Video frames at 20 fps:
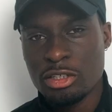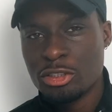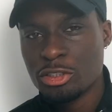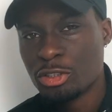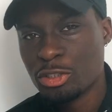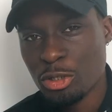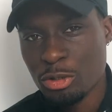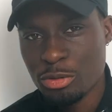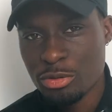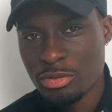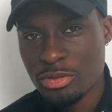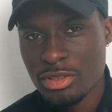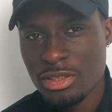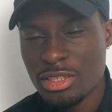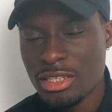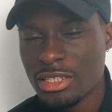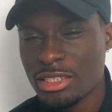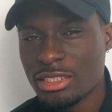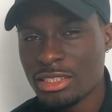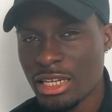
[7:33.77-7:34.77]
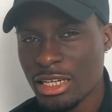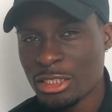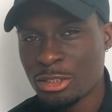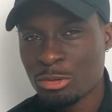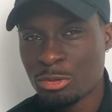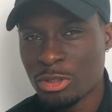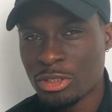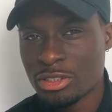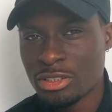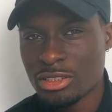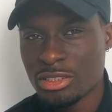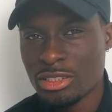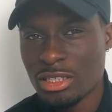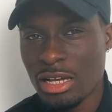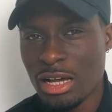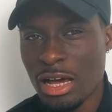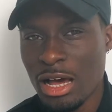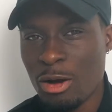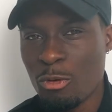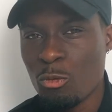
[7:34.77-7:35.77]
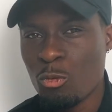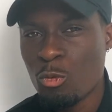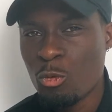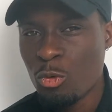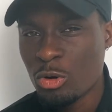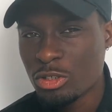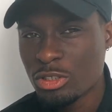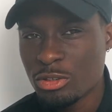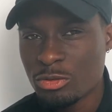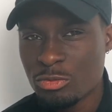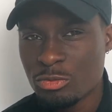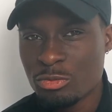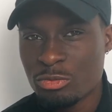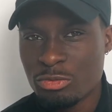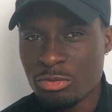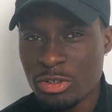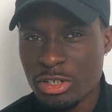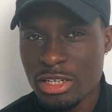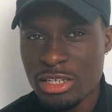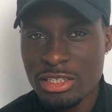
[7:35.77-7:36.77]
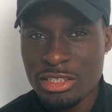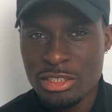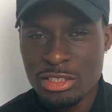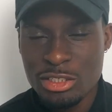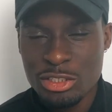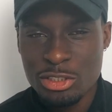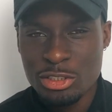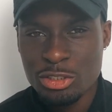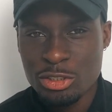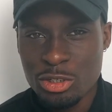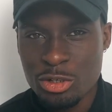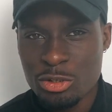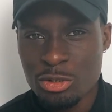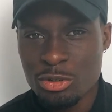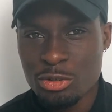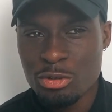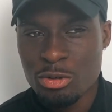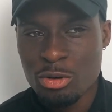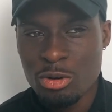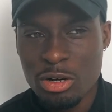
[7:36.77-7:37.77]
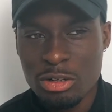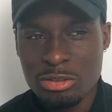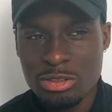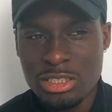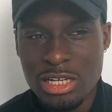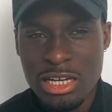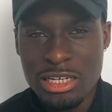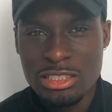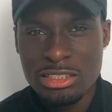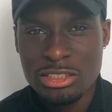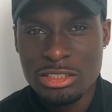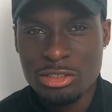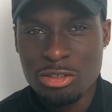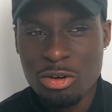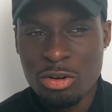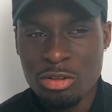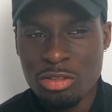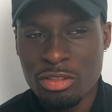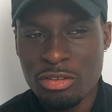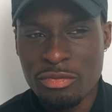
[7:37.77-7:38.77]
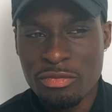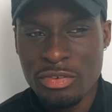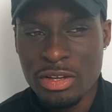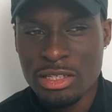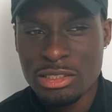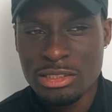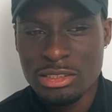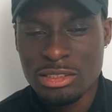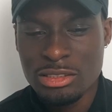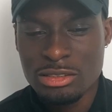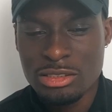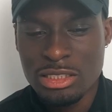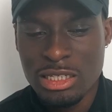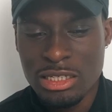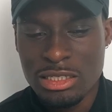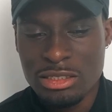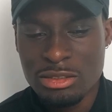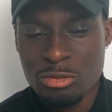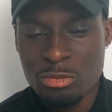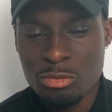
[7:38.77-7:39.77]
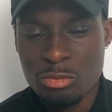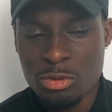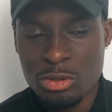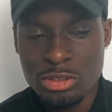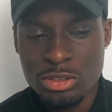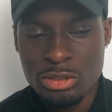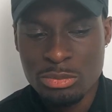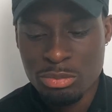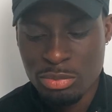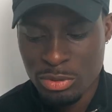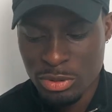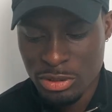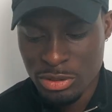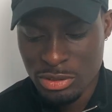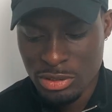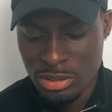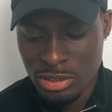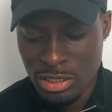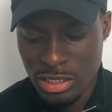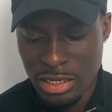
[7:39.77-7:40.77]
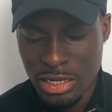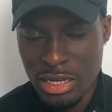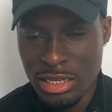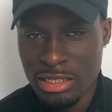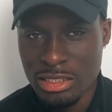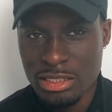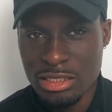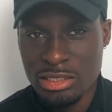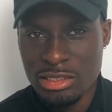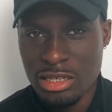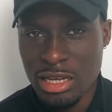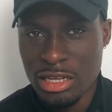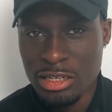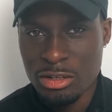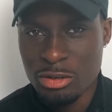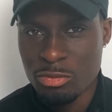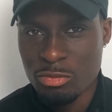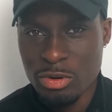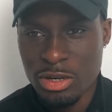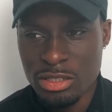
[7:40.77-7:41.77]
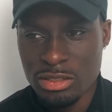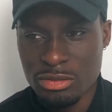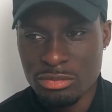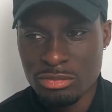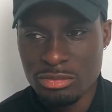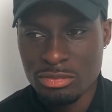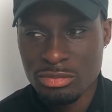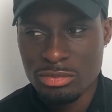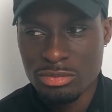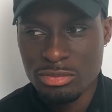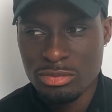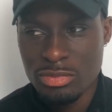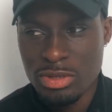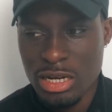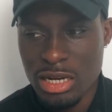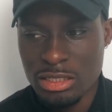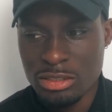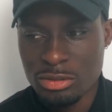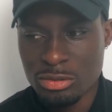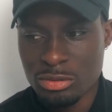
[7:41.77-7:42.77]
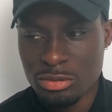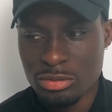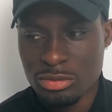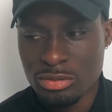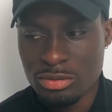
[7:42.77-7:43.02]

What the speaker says: So these next ones, I wasn't really gonna show you, or I was kind of just on the fence. I was like, what's the point? Like I don't wear them at all.